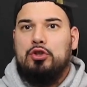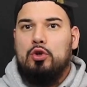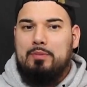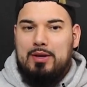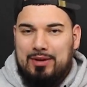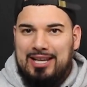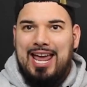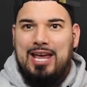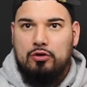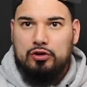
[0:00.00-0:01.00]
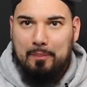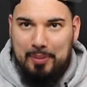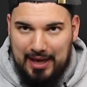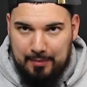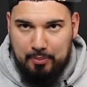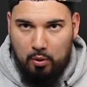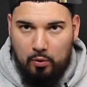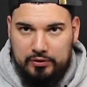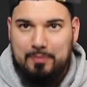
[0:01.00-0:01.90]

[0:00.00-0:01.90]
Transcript: to be laid on the people,